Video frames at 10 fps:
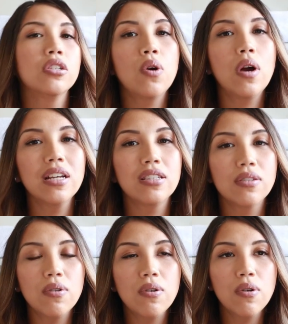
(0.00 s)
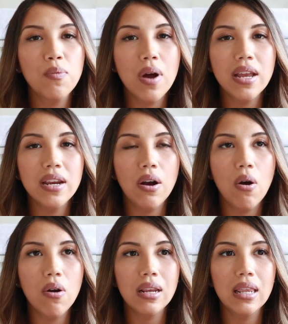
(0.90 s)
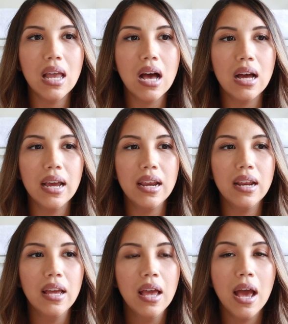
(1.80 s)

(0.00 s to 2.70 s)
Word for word: So I saw one online,